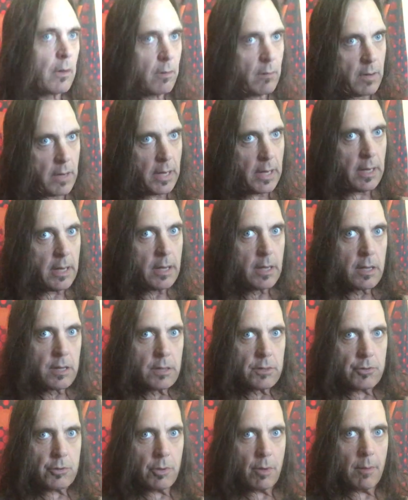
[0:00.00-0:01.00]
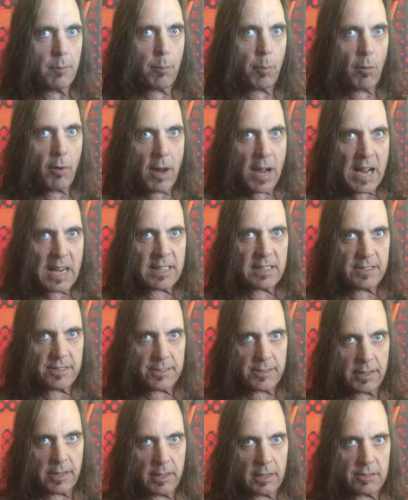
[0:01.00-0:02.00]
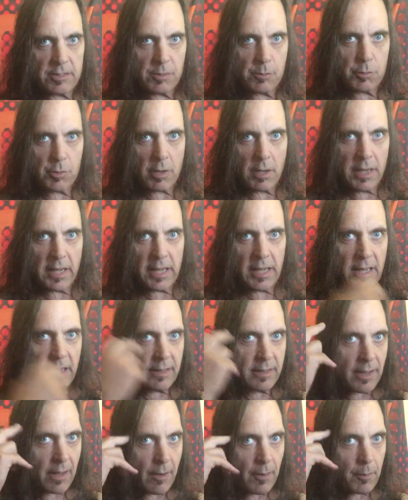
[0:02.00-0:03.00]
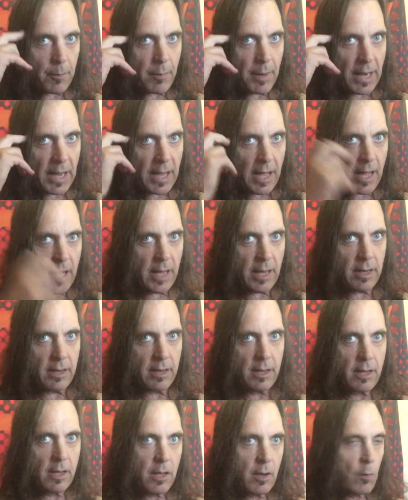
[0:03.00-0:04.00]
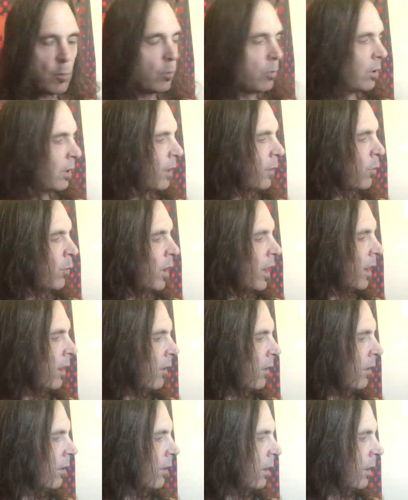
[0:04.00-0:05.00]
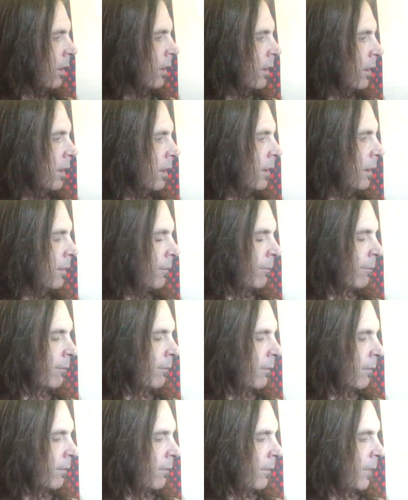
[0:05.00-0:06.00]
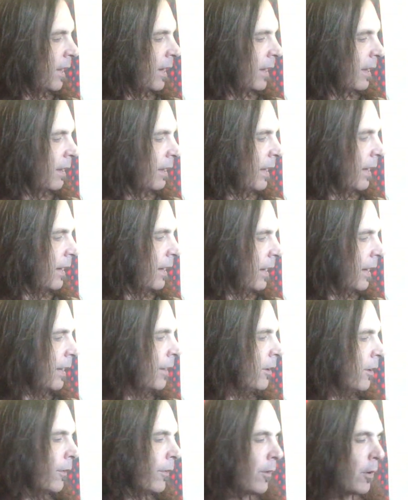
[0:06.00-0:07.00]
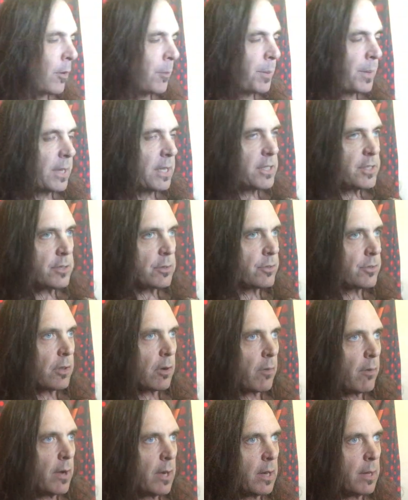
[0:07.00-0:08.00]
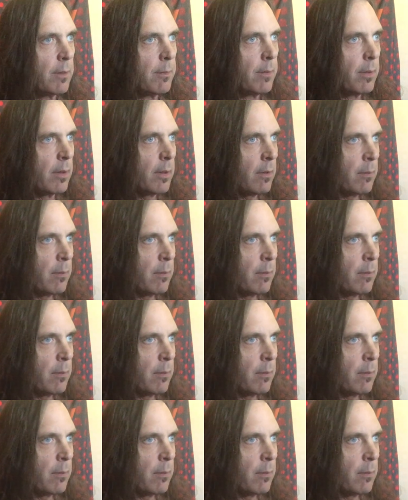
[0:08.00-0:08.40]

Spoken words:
Right? So I'm practicing because I'm trying to get it down in my head really well. I know the arpeggios already,